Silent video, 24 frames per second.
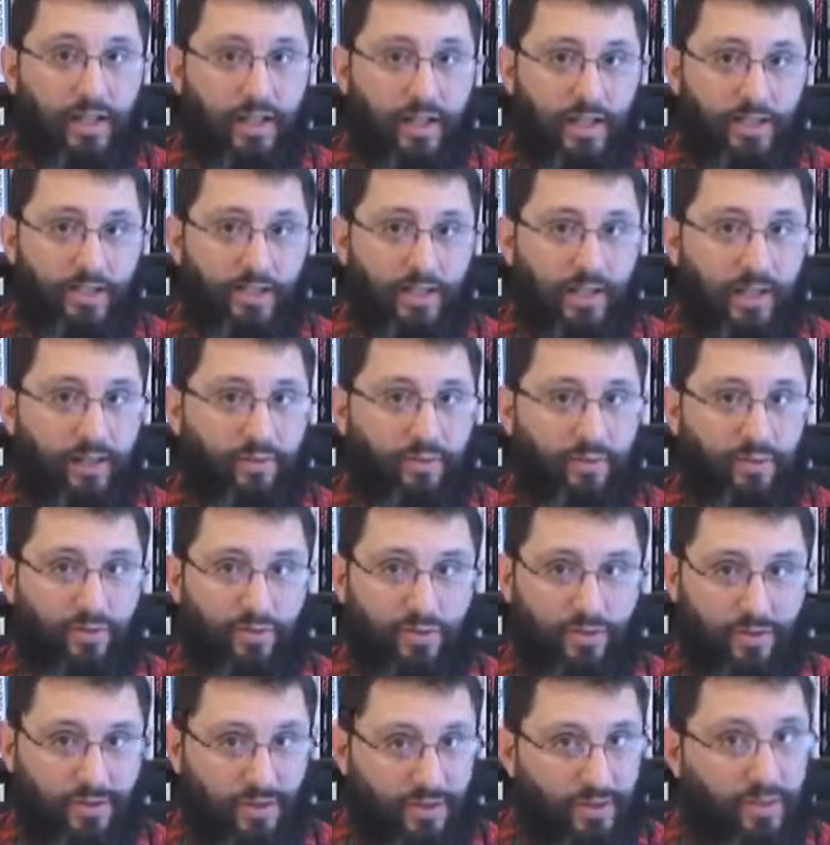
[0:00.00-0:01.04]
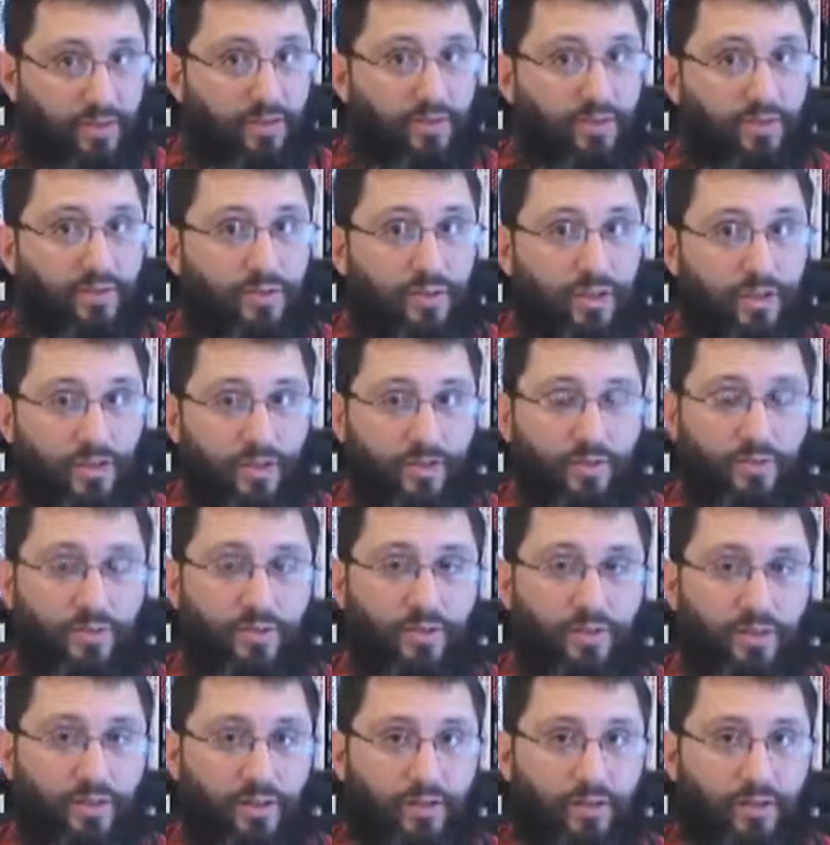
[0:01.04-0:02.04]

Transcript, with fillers: It's after years and years and